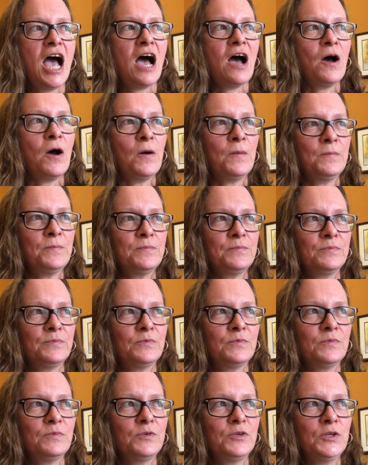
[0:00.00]

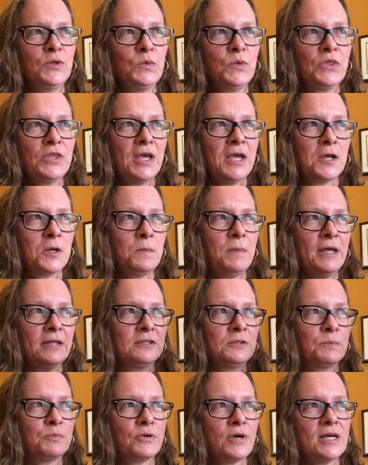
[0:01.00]
you think about
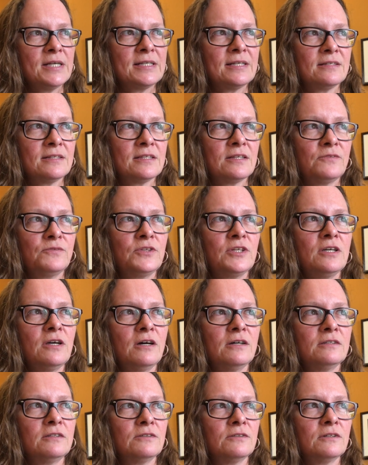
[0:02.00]
the presence of the
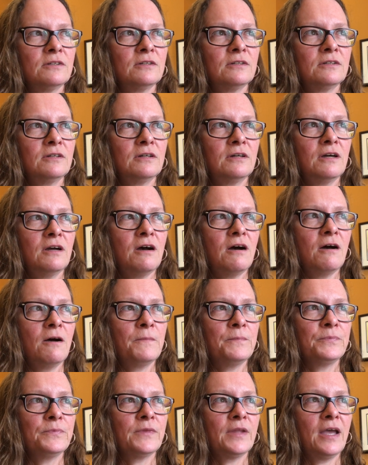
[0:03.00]
other
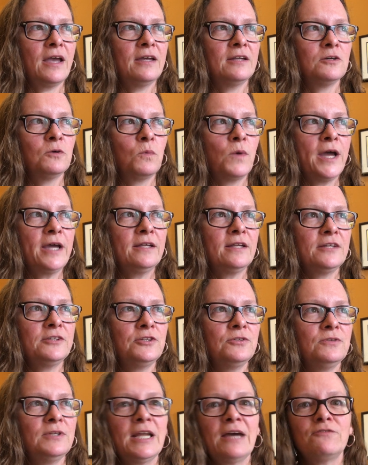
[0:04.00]
in a way
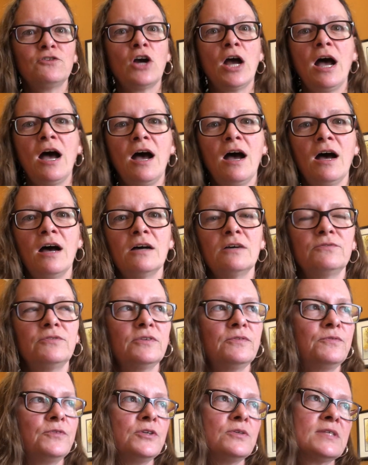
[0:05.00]
that you never have.
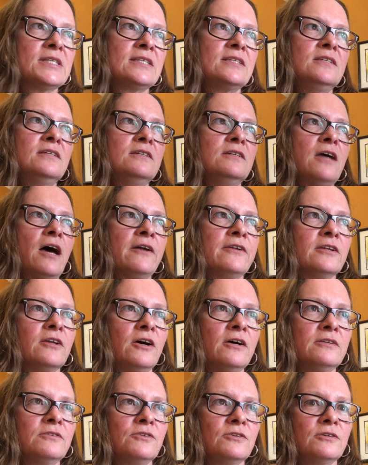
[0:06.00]
If you see an
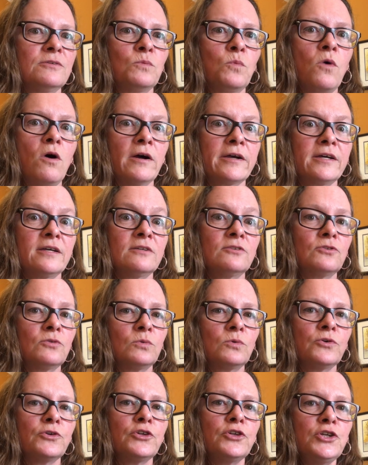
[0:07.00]
other walking
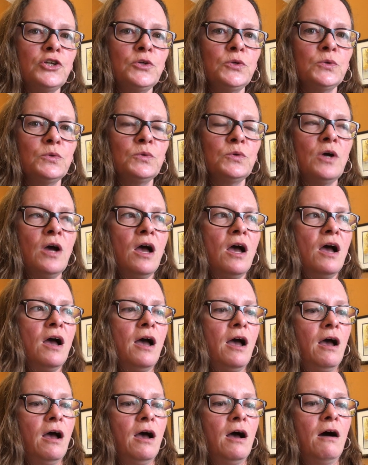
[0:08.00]
toward you
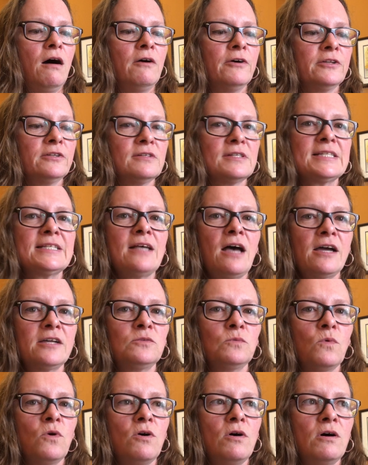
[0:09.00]
on the
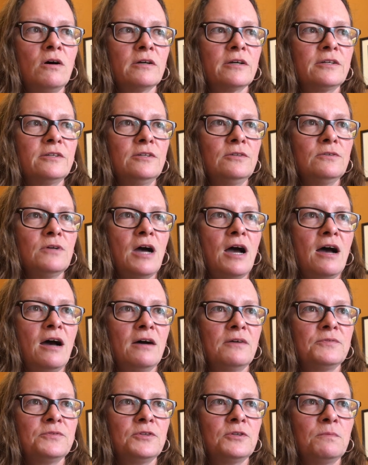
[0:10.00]
sidewalk, you
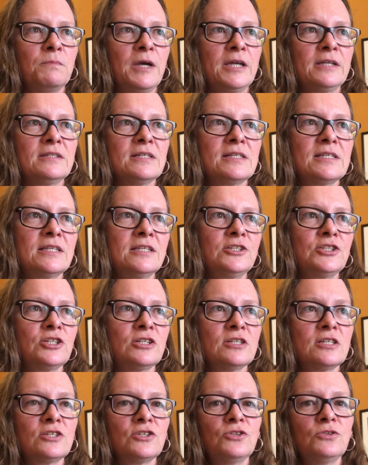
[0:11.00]
have to make
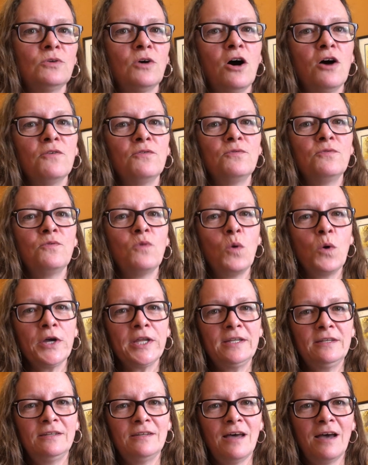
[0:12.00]
decisions to
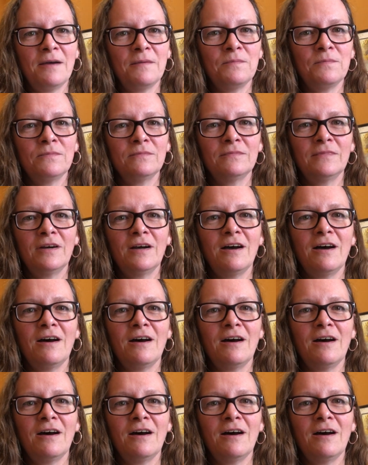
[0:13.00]
avoid them.